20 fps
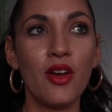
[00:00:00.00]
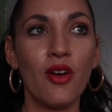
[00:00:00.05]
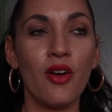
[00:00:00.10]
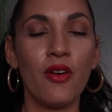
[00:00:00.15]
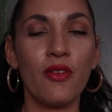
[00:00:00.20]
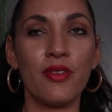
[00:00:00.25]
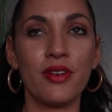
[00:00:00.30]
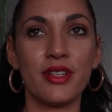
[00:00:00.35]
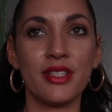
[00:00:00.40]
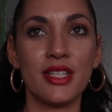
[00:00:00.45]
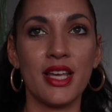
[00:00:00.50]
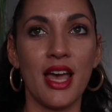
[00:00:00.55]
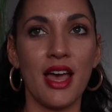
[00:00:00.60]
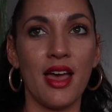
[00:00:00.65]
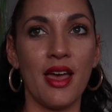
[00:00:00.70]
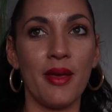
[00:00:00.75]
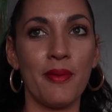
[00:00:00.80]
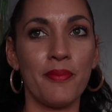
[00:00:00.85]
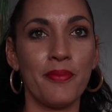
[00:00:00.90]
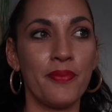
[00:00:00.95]
over
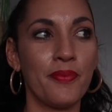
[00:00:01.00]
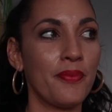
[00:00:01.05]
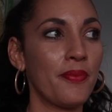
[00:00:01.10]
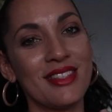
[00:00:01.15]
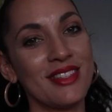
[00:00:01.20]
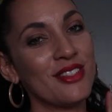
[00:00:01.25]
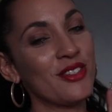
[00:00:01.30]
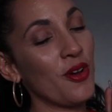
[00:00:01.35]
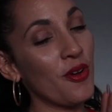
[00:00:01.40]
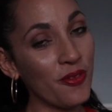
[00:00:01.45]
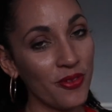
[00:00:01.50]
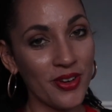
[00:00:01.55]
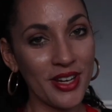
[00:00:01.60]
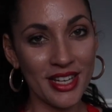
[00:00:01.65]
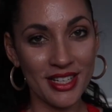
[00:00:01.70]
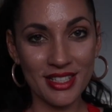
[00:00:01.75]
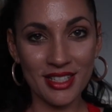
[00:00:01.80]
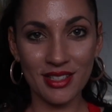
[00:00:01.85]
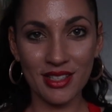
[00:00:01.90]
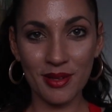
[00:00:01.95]
time. Don't
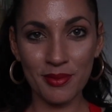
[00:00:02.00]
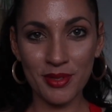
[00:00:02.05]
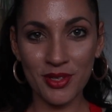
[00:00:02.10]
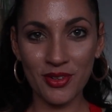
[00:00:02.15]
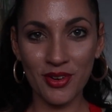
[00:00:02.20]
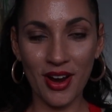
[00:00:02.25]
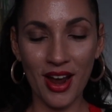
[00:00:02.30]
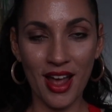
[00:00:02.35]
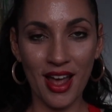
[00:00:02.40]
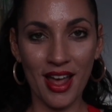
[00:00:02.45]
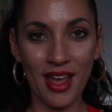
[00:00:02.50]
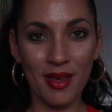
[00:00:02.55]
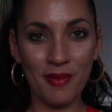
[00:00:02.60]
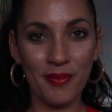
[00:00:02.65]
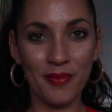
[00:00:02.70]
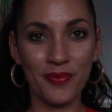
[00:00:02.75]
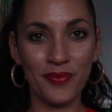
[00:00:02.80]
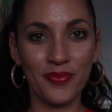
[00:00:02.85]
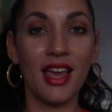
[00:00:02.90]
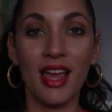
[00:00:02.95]
forget to
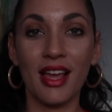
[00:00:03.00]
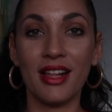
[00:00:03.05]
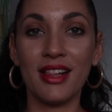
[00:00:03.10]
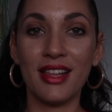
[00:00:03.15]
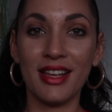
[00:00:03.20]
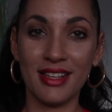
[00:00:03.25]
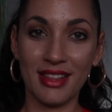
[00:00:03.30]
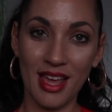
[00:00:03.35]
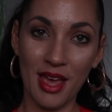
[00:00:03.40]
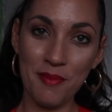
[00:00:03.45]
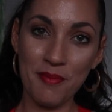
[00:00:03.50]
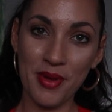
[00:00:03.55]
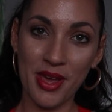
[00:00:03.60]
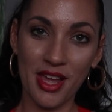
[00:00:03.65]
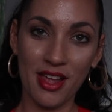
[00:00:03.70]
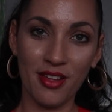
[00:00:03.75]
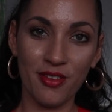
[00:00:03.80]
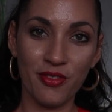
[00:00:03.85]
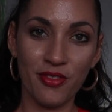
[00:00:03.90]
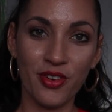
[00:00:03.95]
subscribe and click that
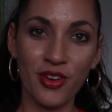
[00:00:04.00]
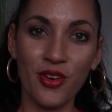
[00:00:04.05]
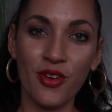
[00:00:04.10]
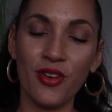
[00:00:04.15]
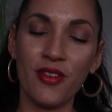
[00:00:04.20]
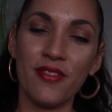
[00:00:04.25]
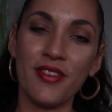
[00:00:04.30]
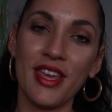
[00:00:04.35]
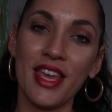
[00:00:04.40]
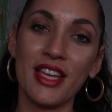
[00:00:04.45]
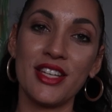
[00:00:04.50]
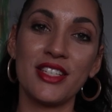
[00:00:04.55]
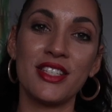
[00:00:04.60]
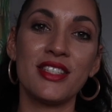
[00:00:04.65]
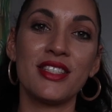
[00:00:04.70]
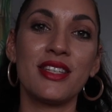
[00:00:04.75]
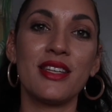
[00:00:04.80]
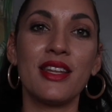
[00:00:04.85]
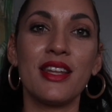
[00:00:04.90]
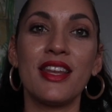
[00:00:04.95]
bell for
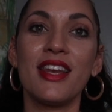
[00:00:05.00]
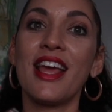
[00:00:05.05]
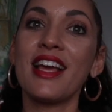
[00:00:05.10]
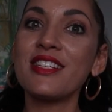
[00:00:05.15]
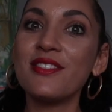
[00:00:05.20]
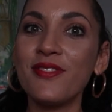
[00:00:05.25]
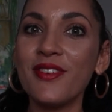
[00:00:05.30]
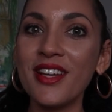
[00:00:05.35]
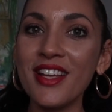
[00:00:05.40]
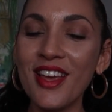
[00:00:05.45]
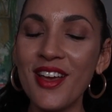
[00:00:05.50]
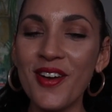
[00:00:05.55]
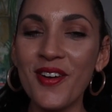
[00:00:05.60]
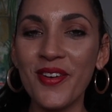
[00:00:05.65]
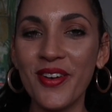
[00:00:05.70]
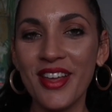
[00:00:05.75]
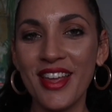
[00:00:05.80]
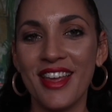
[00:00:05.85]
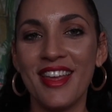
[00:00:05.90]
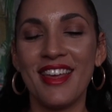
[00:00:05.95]
notifications to the next
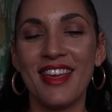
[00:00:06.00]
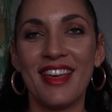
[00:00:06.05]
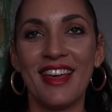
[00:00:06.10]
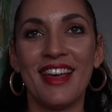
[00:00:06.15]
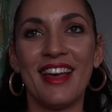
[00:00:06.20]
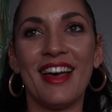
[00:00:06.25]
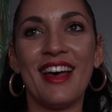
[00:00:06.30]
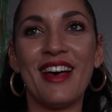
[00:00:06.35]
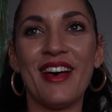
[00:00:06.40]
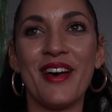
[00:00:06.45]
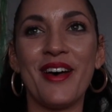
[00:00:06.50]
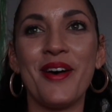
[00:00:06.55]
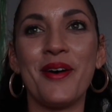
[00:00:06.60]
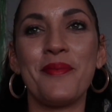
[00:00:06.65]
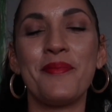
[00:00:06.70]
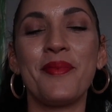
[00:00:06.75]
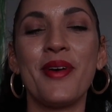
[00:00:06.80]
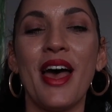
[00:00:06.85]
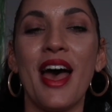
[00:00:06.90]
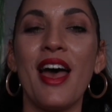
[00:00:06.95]
video.
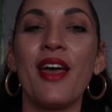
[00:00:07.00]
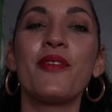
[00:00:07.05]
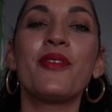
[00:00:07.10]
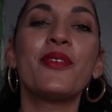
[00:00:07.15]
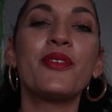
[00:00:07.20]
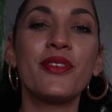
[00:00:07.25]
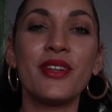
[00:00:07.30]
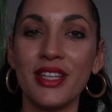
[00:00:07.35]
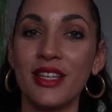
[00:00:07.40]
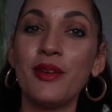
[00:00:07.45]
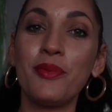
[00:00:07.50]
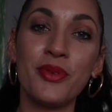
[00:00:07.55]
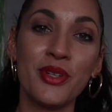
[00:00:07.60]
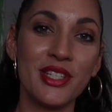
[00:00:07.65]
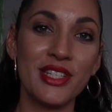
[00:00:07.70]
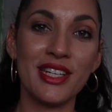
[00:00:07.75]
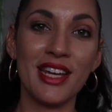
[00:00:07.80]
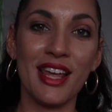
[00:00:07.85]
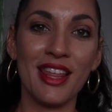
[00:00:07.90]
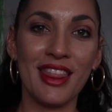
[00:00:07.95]
Um, I would really
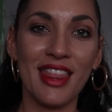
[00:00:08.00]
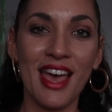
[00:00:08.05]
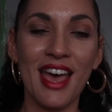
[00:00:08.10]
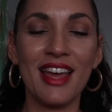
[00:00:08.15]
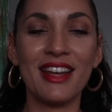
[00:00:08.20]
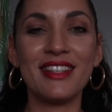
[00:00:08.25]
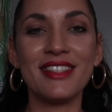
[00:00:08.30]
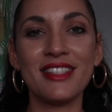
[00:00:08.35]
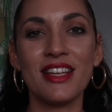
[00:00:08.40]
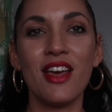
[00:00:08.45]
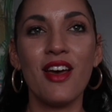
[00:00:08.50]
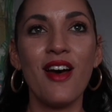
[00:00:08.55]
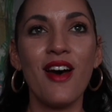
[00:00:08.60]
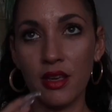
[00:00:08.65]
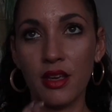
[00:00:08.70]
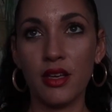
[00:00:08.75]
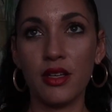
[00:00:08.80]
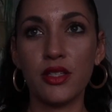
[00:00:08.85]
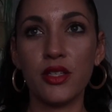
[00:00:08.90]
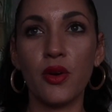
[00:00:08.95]
appreciate that.
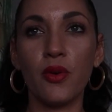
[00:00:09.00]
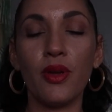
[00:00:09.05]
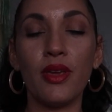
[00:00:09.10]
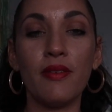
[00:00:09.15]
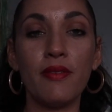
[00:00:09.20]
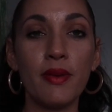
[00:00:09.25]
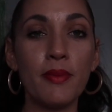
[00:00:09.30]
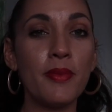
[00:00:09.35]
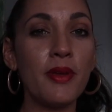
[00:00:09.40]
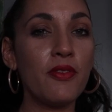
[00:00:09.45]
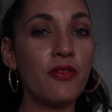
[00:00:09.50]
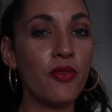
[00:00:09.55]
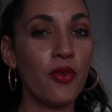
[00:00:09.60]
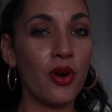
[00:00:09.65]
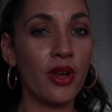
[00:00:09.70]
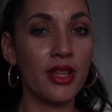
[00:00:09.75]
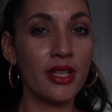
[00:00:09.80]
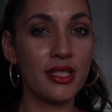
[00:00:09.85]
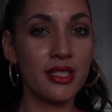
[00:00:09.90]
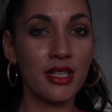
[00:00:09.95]
So even
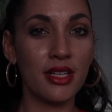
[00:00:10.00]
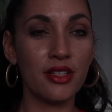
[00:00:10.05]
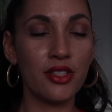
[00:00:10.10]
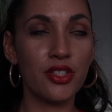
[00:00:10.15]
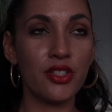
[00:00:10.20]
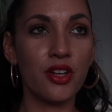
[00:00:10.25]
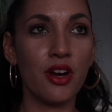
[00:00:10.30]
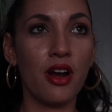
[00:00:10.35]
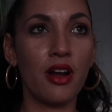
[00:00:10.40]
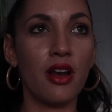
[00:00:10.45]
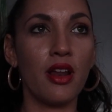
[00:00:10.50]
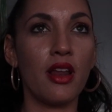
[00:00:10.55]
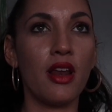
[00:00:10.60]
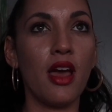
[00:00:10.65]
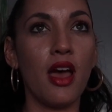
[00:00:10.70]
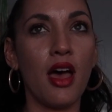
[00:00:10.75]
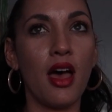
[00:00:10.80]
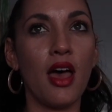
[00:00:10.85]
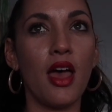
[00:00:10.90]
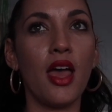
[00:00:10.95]
before this year started,
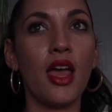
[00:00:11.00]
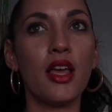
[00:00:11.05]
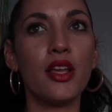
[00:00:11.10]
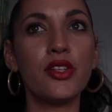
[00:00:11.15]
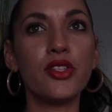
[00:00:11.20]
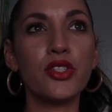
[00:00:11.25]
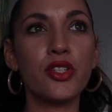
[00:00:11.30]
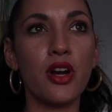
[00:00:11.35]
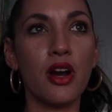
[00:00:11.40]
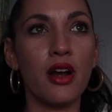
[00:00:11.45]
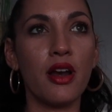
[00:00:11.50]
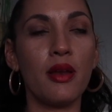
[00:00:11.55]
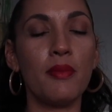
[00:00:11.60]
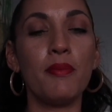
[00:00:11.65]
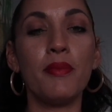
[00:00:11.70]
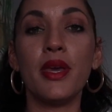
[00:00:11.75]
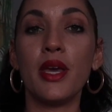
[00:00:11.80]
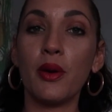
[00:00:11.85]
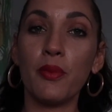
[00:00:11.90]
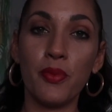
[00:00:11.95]
I started
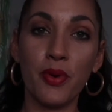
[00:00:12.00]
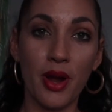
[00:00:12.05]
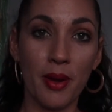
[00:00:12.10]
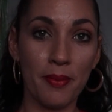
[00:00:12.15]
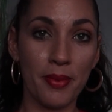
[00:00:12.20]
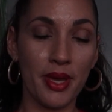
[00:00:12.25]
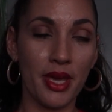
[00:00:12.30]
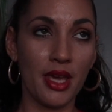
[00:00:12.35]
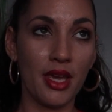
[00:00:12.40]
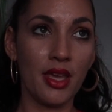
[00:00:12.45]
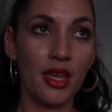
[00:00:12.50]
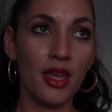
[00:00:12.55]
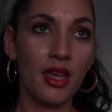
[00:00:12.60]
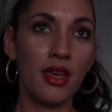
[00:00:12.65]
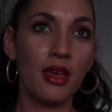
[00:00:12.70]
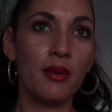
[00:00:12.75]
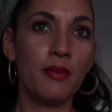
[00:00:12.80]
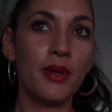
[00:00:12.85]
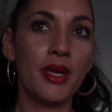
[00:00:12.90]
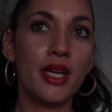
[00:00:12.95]
meal prepping
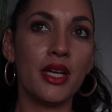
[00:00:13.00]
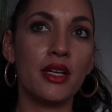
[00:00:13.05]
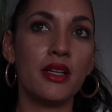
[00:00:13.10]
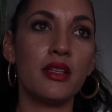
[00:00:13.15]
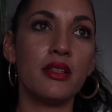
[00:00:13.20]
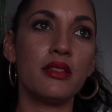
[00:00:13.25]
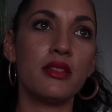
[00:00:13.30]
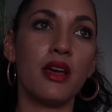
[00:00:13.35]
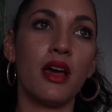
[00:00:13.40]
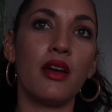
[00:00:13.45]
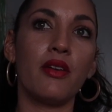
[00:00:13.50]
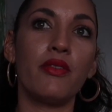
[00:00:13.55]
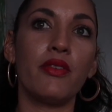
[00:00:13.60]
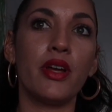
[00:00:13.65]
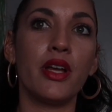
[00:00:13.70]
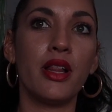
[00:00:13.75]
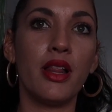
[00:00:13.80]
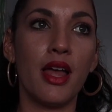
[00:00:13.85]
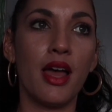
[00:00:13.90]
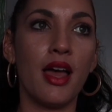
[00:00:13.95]
because I
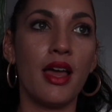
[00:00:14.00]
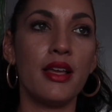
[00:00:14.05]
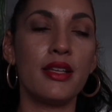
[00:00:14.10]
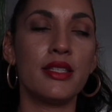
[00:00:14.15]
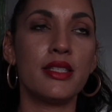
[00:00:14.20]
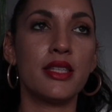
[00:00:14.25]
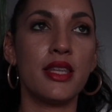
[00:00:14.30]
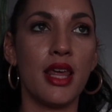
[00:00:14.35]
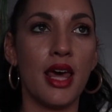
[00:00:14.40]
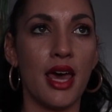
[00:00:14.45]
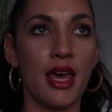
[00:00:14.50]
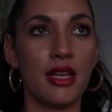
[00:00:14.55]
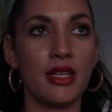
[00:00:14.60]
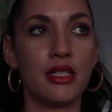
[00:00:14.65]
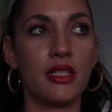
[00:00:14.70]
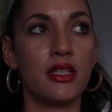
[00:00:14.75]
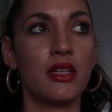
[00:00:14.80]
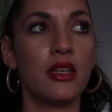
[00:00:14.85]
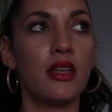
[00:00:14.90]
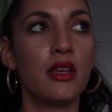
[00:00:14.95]
realized
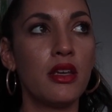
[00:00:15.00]
that